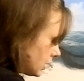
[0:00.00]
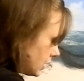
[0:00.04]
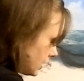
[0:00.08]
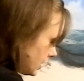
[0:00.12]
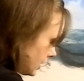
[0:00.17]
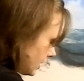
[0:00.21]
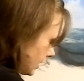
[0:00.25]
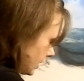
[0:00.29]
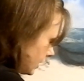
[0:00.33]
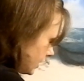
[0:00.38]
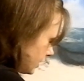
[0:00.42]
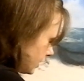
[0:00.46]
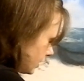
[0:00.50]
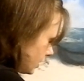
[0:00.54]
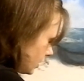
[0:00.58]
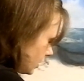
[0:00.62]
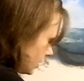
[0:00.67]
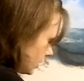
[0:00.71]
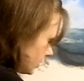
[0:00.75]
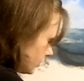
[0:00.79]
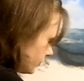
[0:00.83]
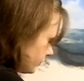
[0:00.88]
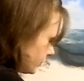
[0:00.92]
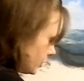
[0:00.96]
on
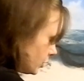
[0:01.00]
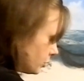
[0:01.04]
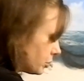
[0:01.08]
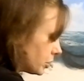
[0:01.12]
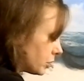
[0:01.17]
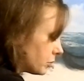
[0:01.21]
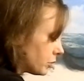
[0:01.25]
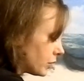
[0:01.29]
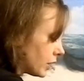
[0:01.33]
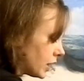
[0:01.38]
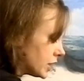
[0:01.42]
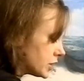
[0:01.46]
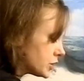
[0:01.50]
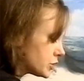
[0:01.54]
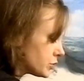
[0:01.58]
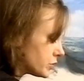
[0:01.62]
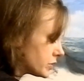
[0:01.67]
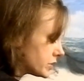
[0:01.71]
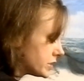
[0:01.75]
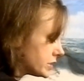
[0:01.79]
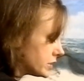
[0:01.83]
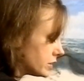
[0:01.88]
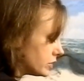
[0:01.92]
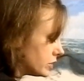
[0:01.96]
our Filbert brush.
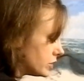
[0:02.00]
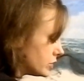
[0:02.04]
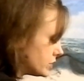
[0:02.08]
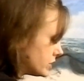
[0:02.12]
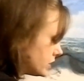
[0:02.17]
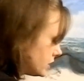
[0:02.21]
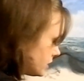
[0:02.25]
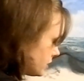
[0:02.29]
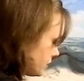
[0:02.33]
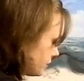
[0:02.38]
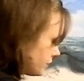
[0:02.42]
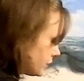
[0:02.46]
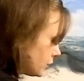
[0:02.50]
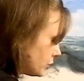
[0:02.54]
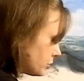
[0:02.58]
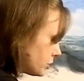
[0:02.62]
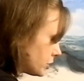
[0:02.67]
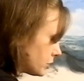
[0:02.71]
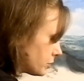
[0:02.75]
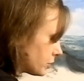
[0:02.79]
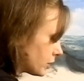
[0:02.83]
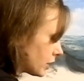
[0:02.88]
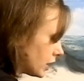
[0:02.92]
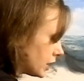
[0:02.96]
We're still using the
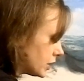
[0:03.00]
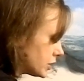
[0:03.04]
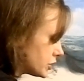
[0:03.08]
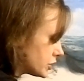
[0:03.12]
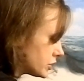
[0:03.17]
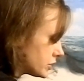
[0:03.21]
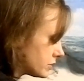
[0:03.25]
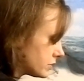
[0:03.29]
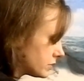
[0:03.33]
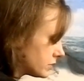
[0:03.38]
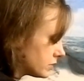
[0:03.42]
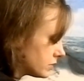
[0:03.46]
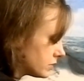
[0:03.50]
Filbert brush.